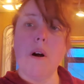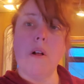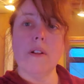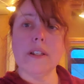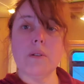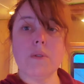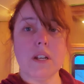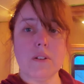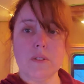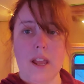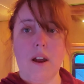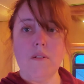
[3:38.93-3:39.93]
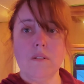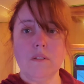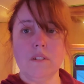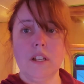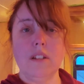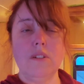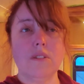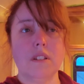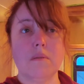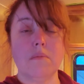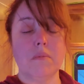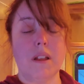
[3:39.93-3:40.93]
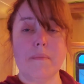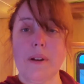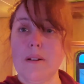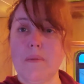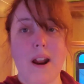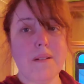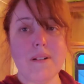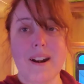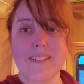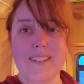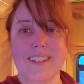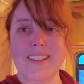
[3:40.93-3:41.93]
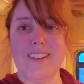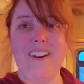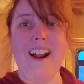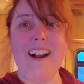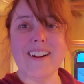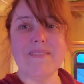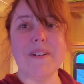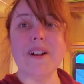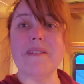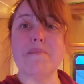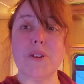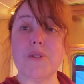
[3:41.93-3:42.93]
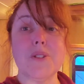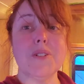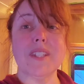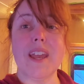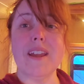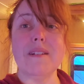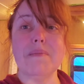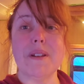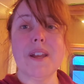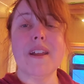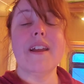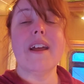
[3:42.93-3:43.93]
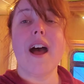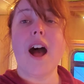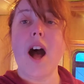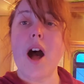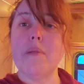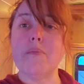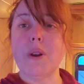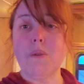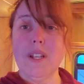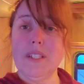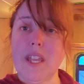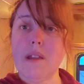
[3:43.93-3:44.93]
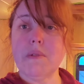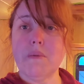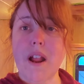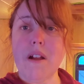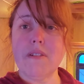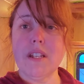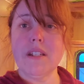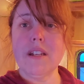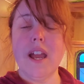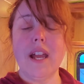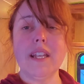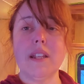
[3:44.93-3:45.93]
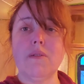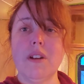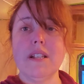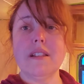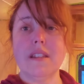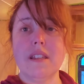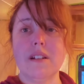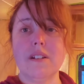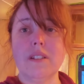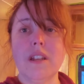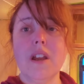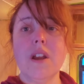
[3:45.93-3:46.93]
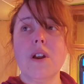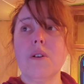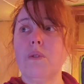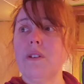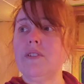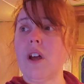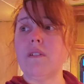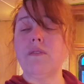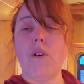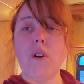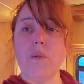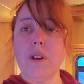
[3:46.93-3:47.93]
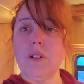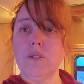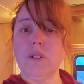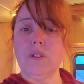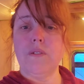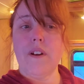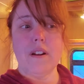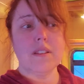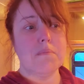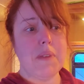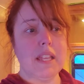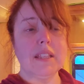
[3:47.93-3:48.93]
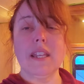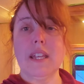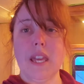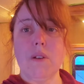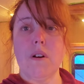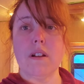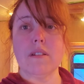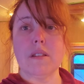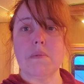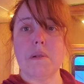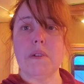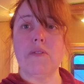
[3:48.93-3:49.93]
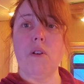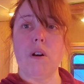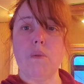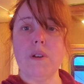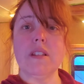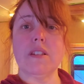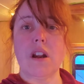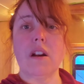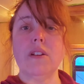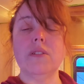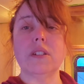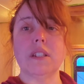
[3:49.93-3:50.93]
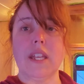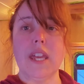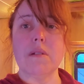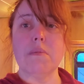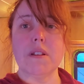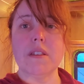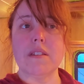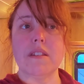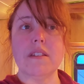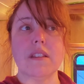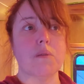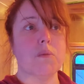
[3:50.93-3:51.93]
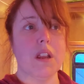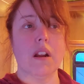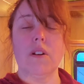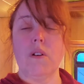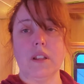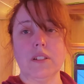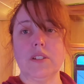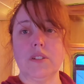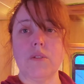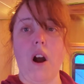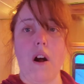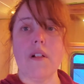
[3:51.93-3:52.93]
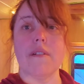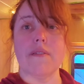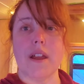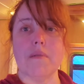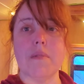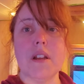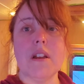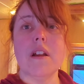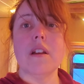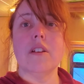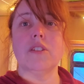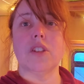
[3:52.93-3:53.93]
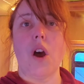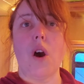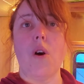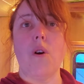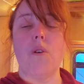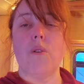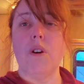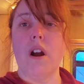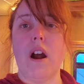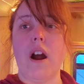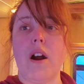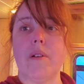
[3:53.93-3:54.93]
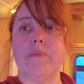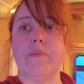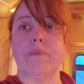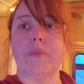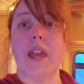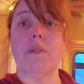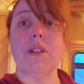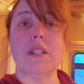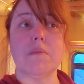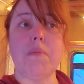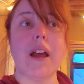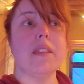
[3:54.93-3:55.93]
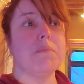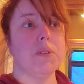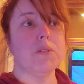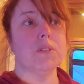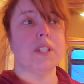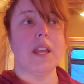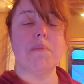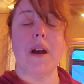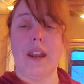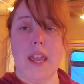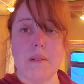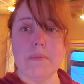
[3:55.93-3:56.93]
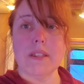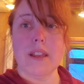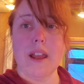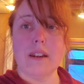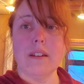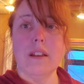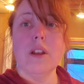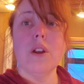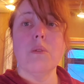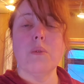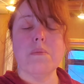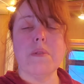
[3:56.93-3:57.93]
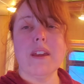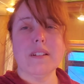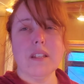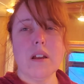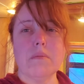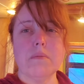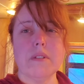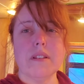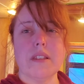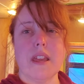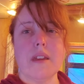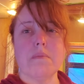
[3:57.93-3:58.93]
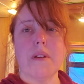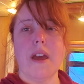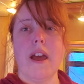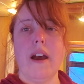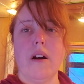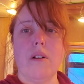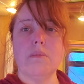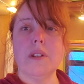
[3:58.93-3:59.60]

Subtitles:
pulling the windows out and using, I'm going to probably pronounce this wrong, but butyl tape. We retaped around it and then resealed. We've done 4 windows so far, the main leaking ones, but before we start using the camper this season, we are going to do all of them. So, and we did buy the butyl tape on Amazon. We picked up tape at Home